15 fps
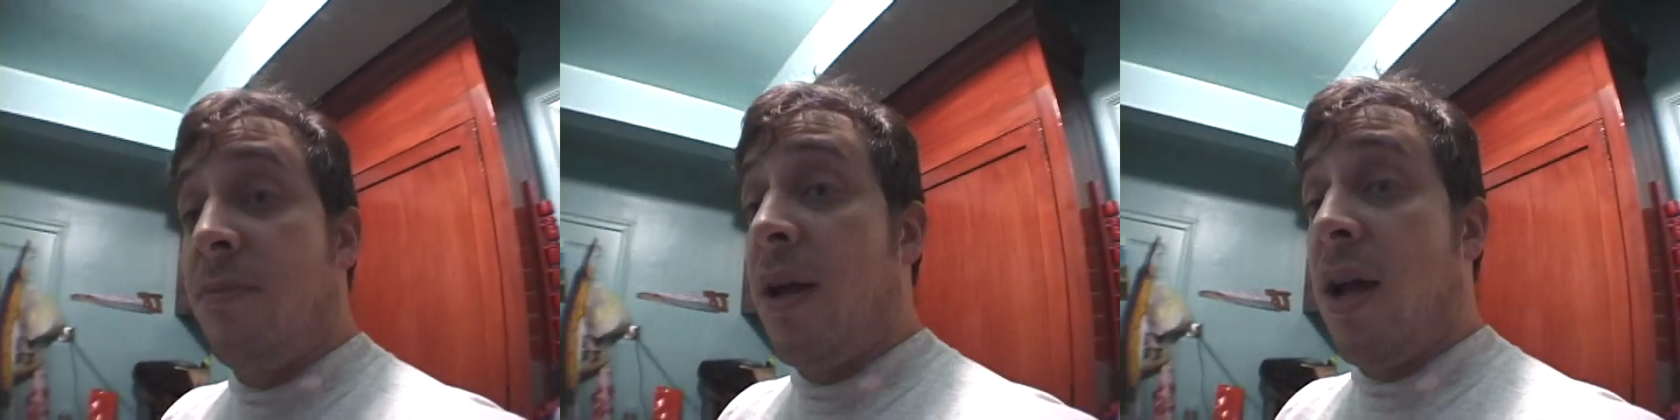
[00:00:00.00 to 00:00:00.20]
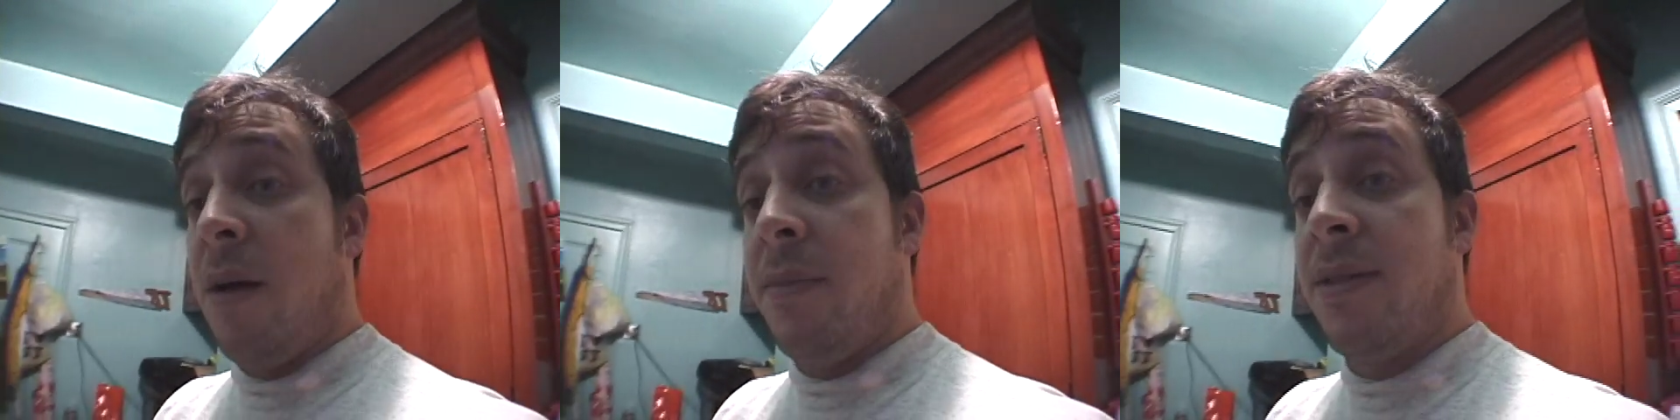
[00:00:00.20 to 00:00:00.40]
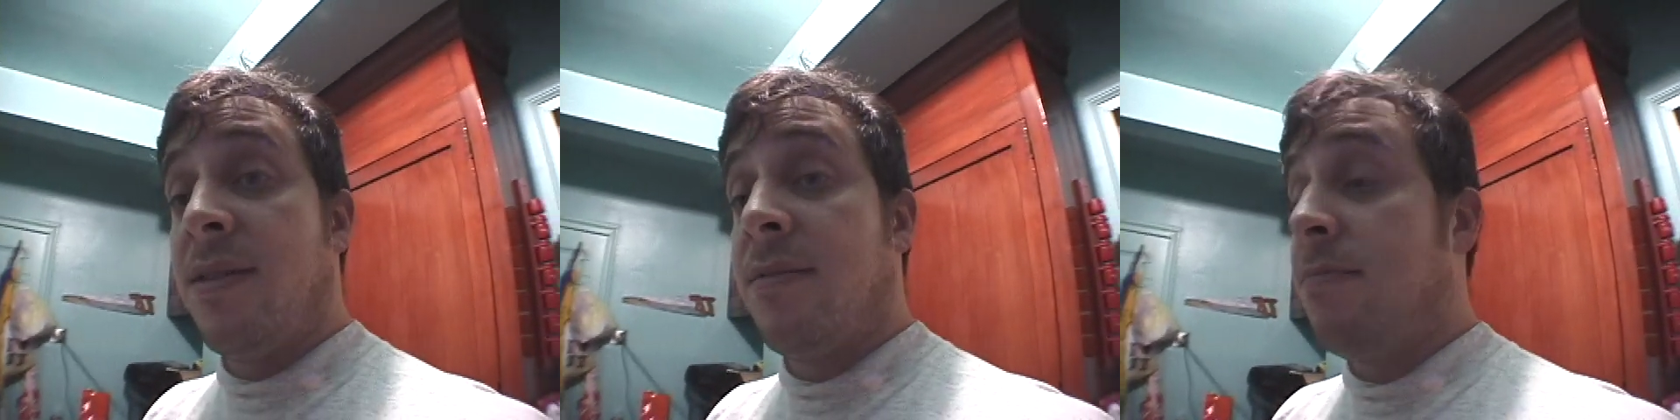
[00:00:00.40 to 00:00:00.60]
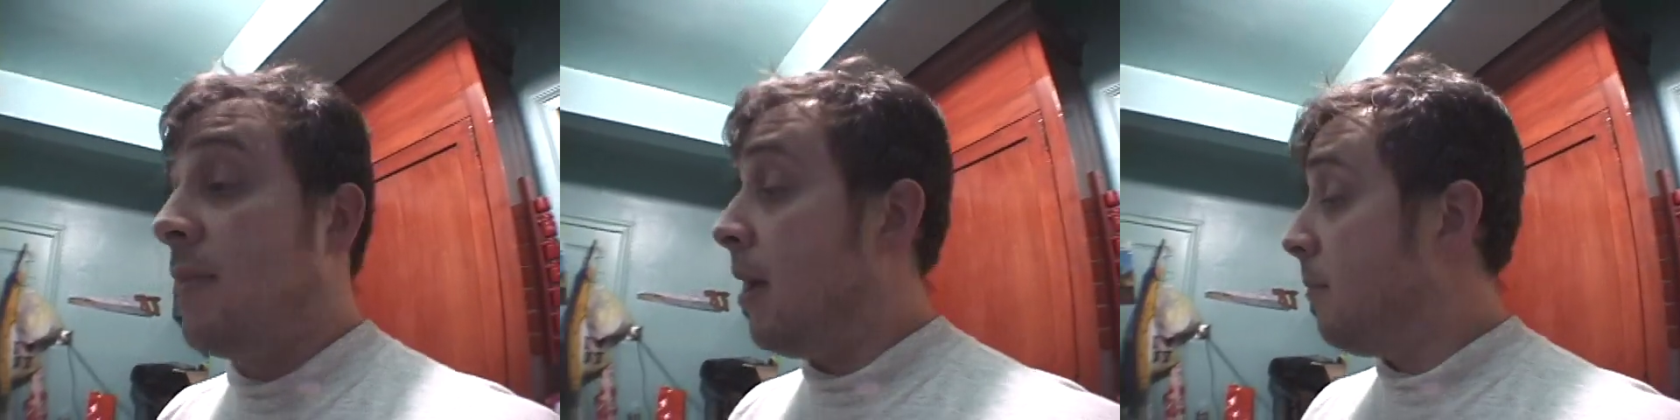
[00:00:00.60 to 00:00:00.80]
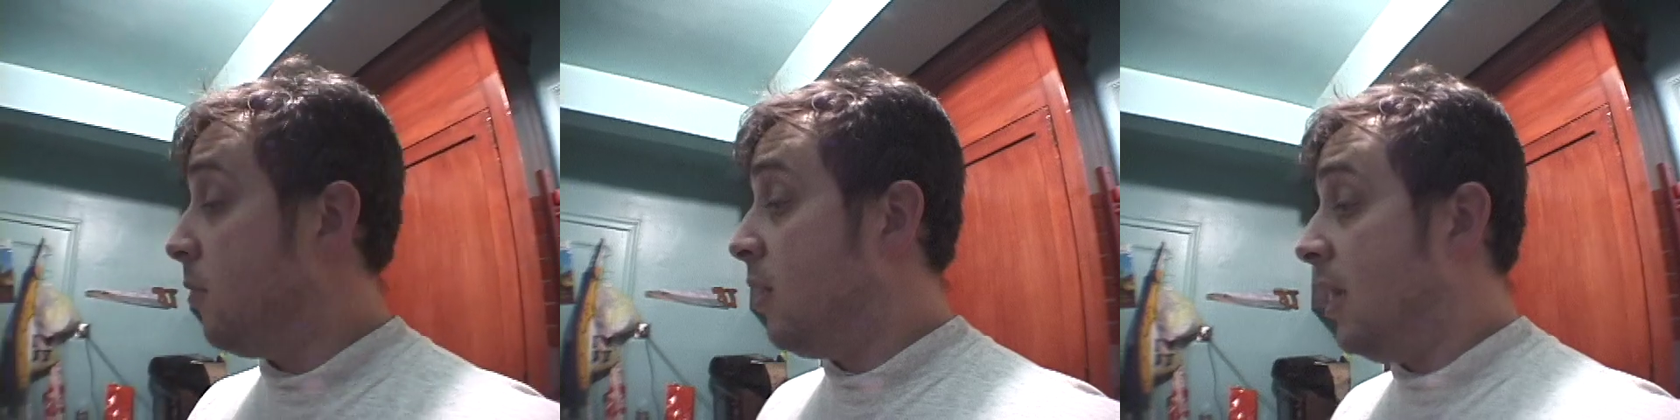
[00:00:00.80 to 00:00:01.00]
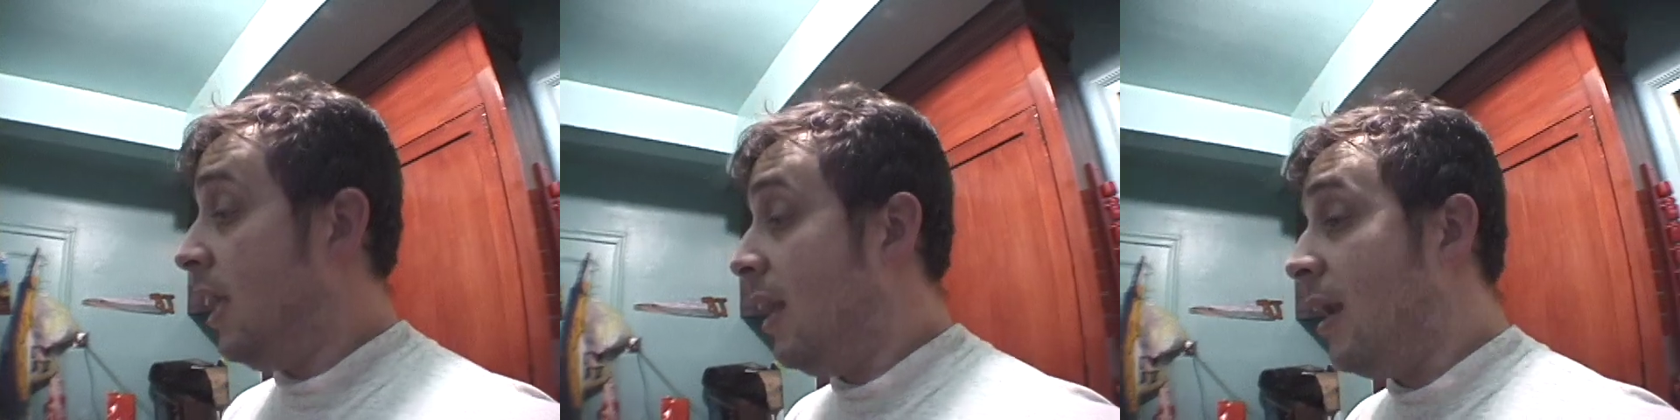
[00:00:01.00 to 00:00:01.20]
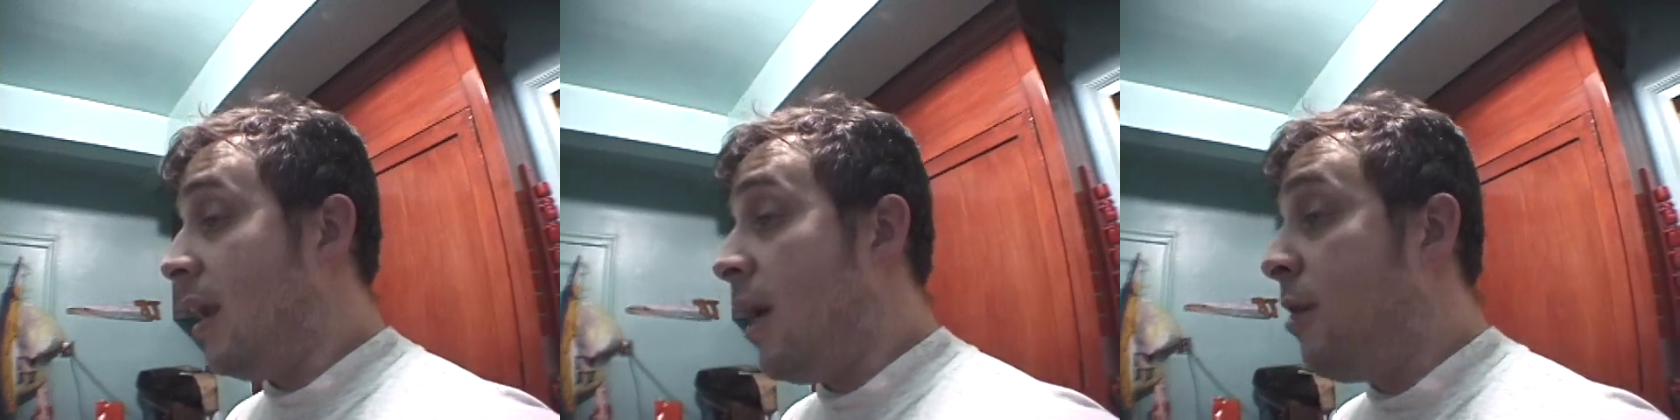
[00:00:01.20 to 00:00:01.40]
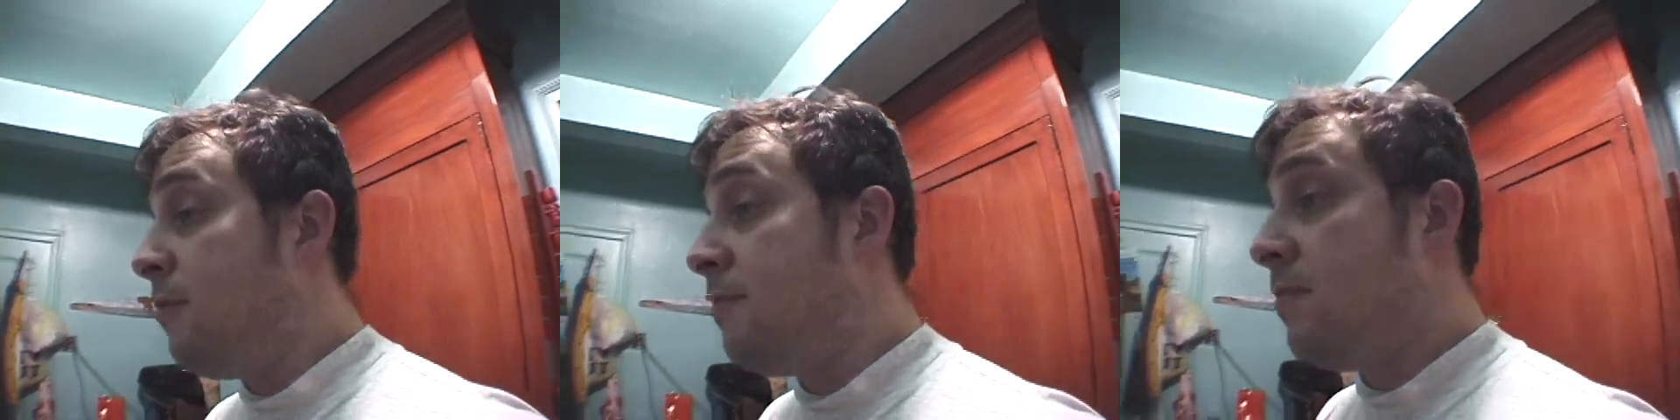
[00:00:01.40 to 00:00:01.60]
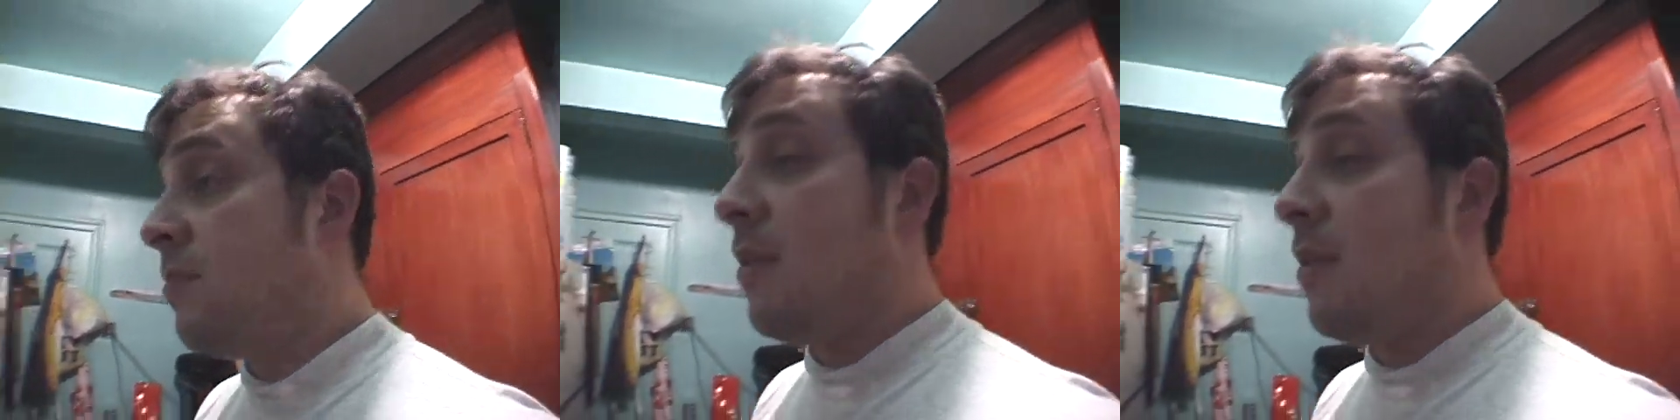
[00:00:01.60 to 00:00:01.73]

is my hummus. I'm going to eat it now.